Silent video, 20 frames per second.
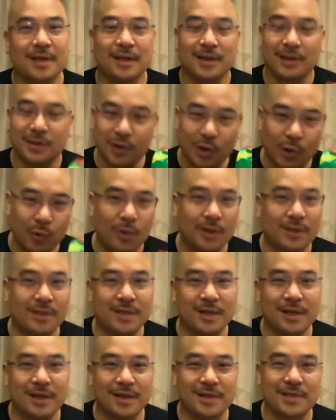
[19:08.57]
no one
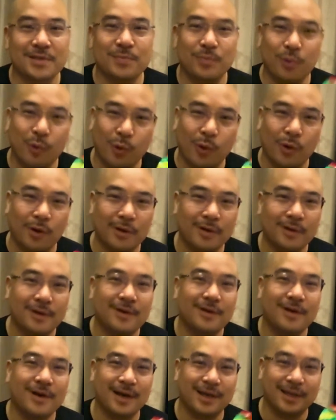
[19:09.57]
does pork
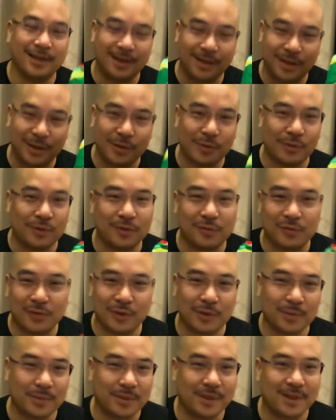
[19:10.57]
like here in the
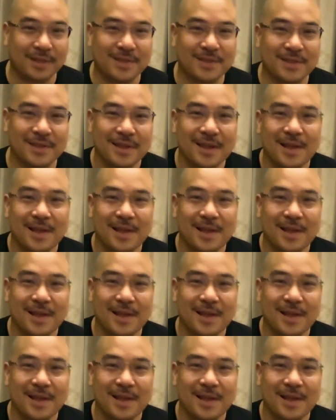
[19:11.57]
Philippines.